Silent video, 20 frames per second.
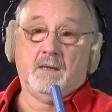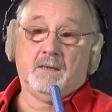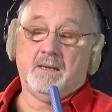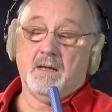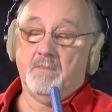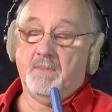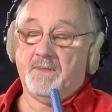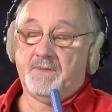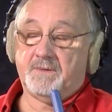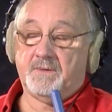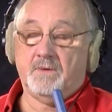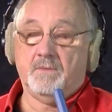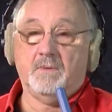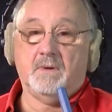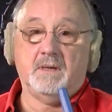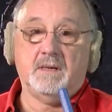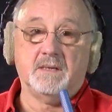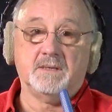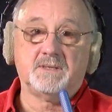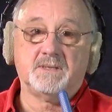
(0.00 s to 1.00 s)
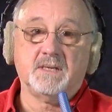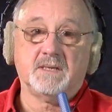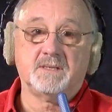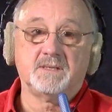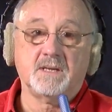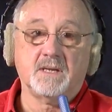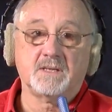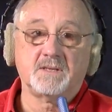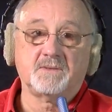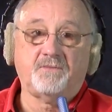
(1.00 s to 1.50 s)
coming through a
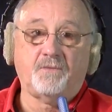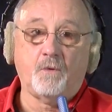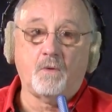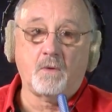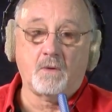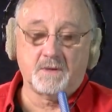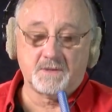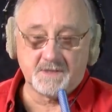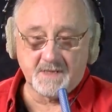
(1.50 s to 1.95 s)
664,